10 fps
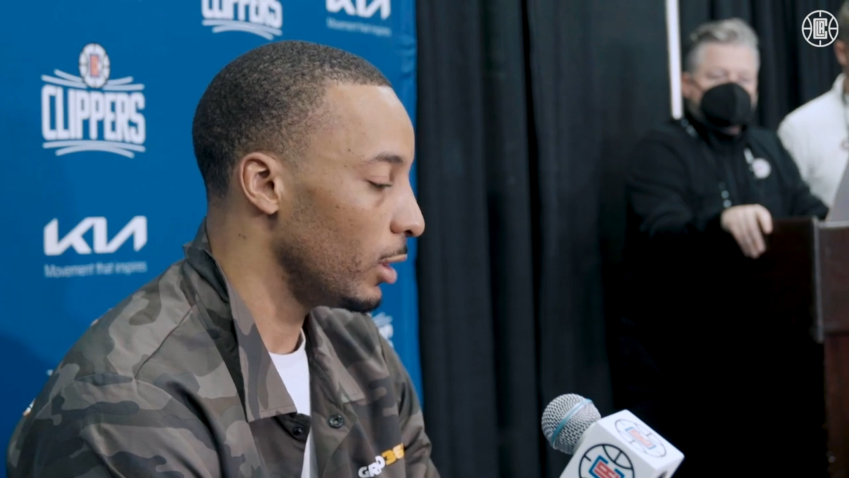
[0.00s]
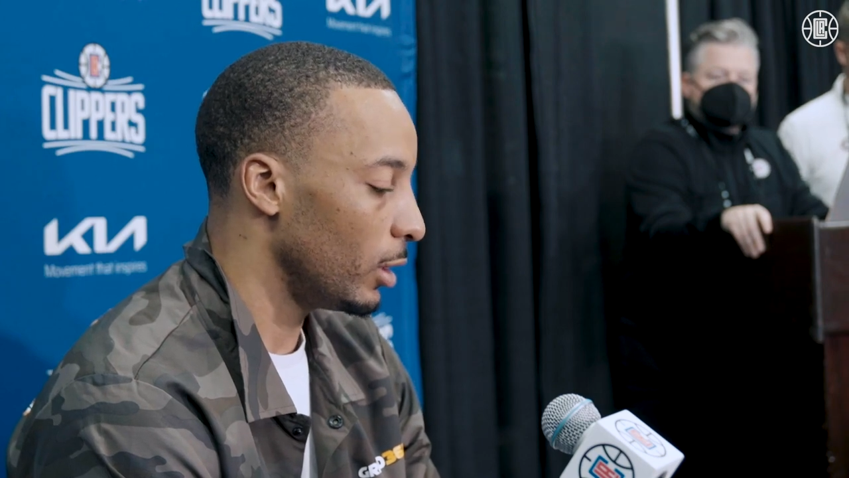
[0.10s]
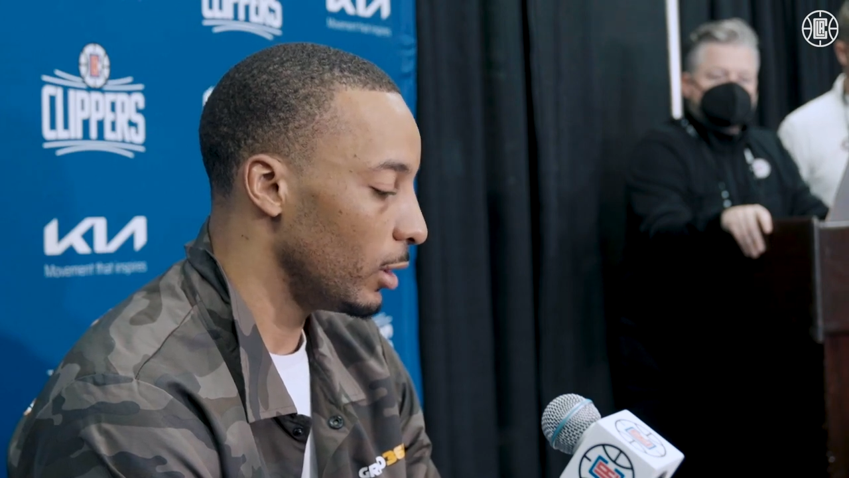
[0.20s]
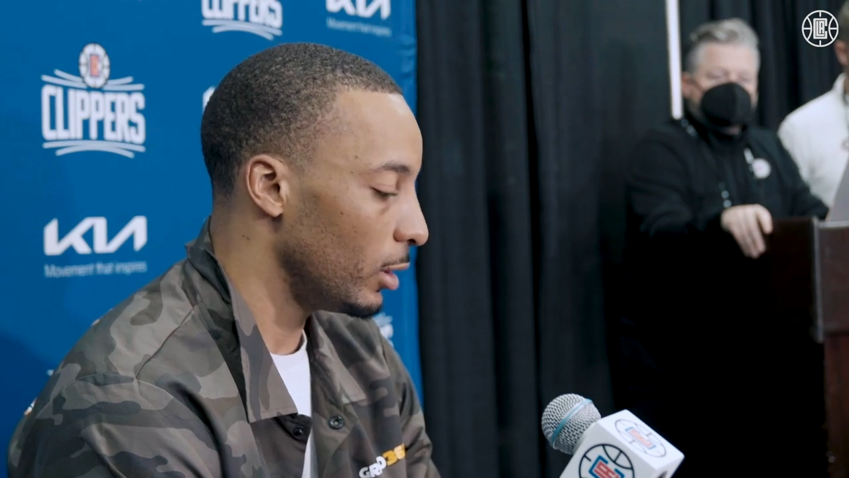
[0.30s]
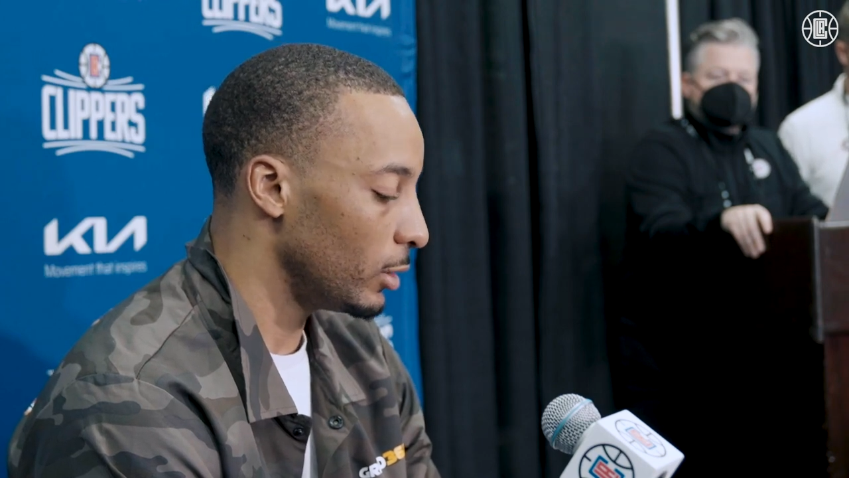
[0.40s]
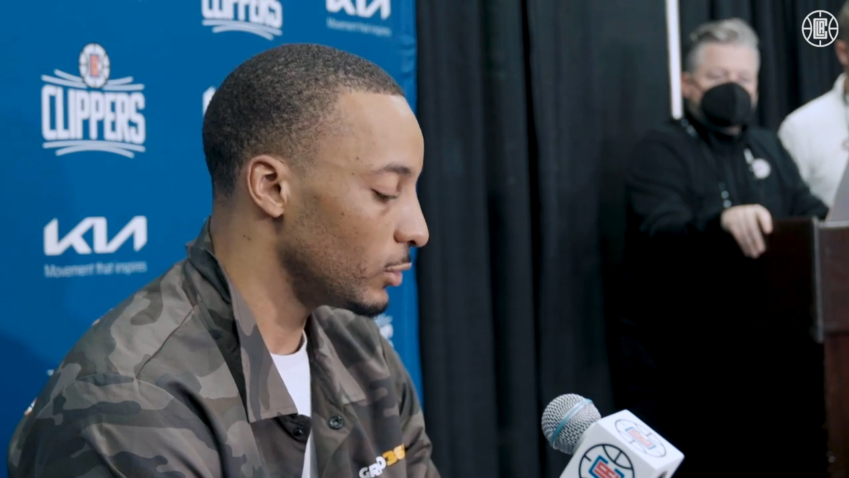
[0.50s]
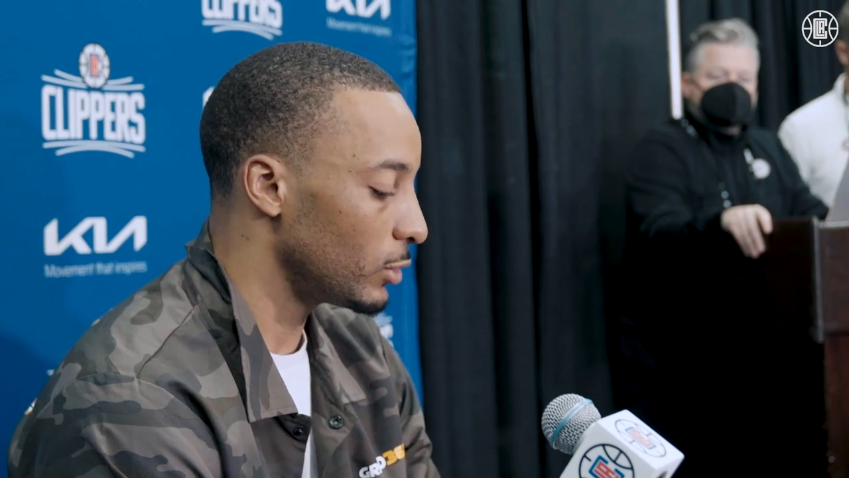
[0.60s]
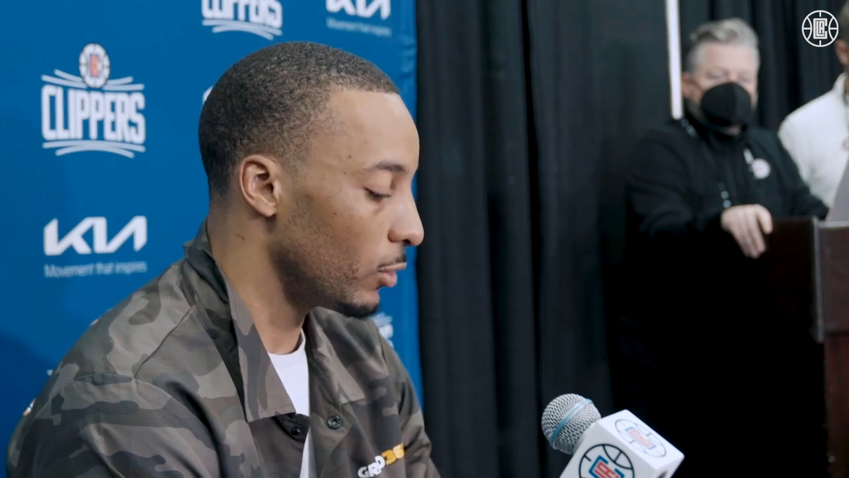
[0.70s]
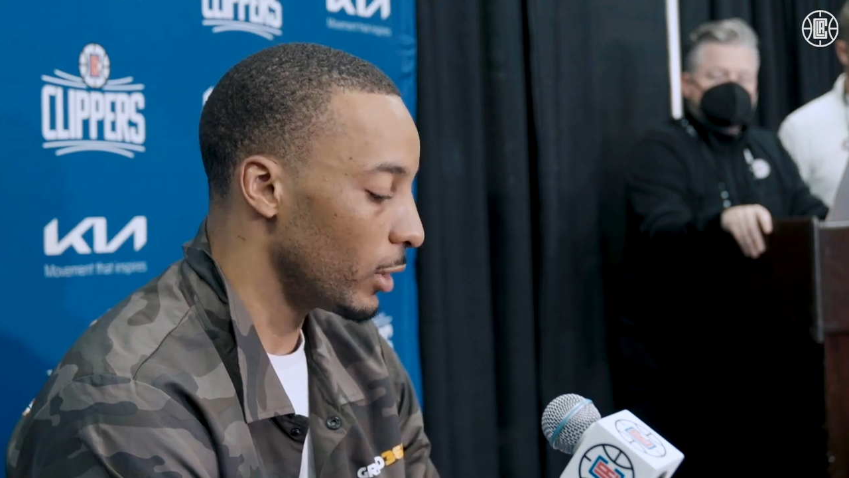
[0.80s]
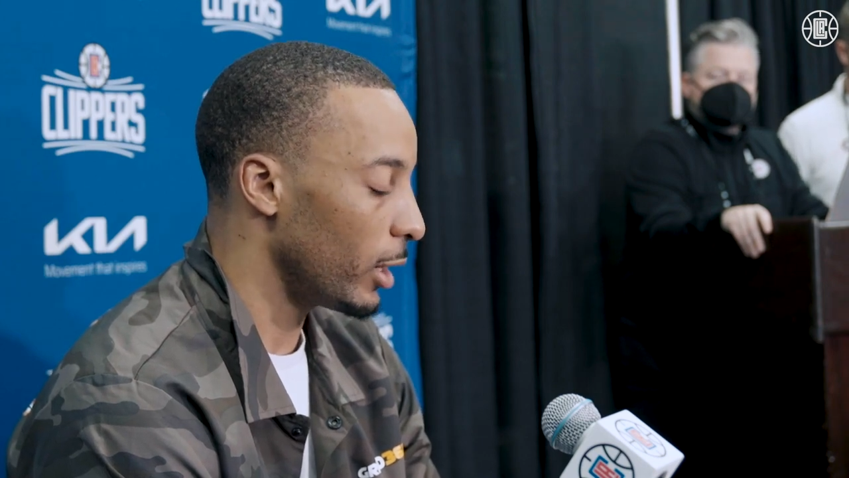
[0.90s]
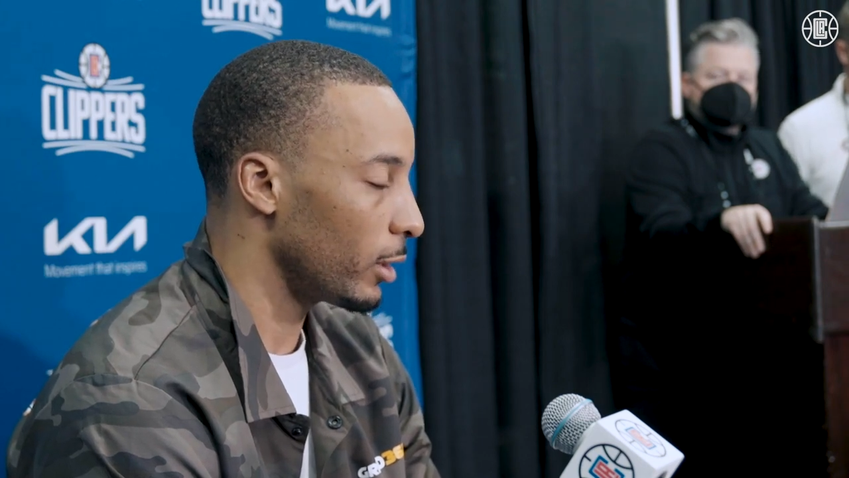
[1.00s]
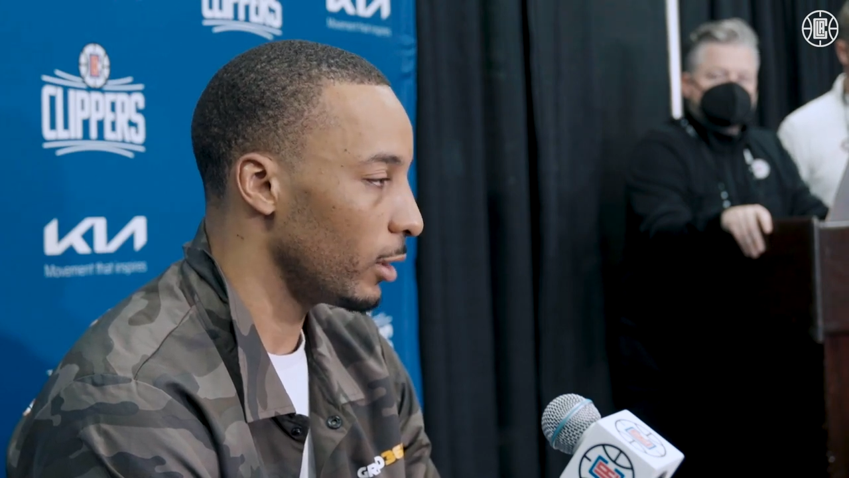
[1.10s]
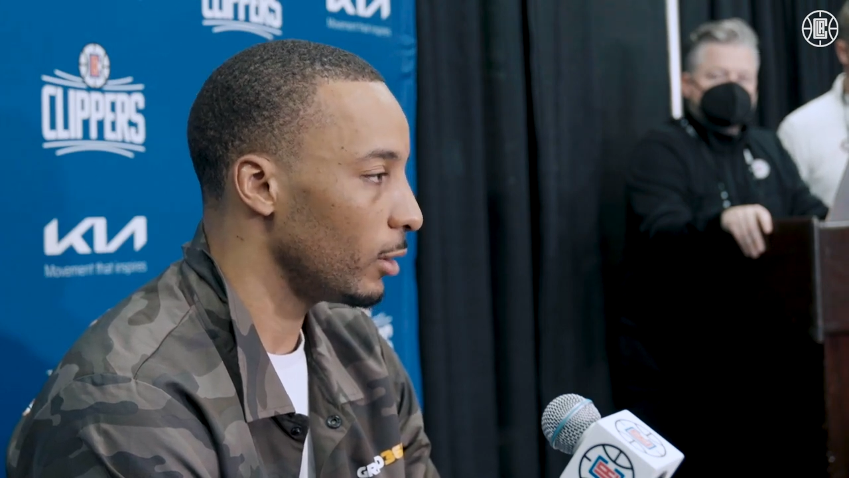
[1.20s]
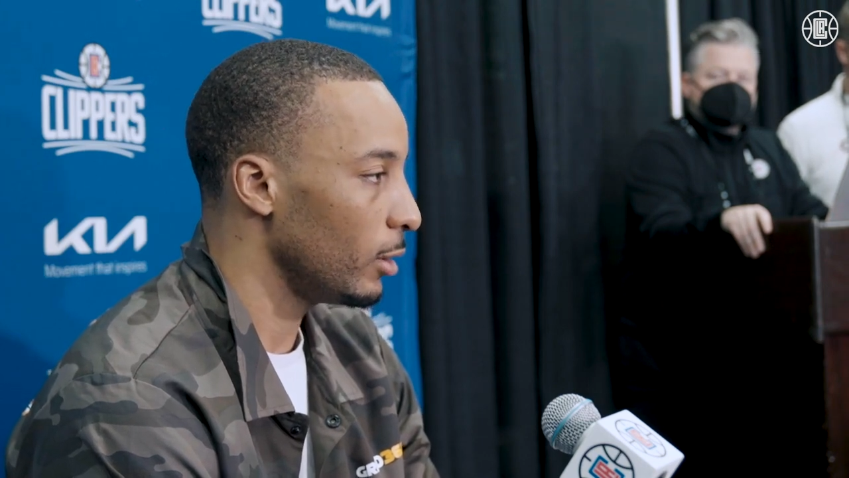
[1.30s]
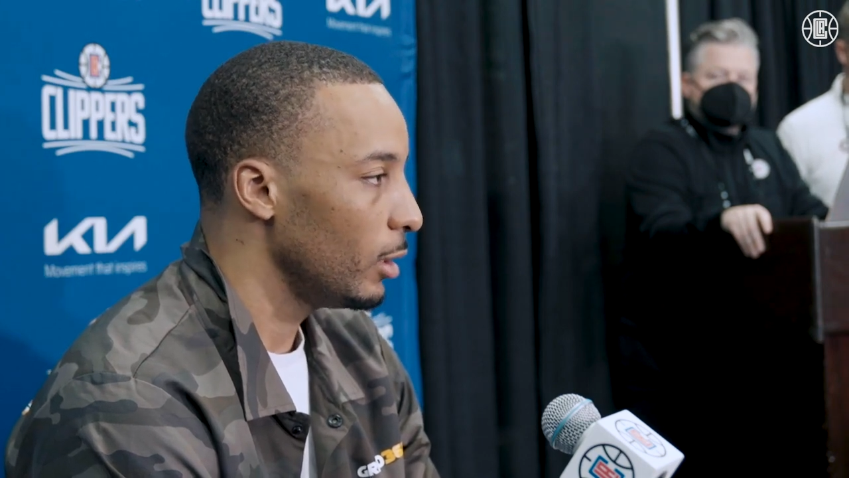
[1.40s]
and show that I can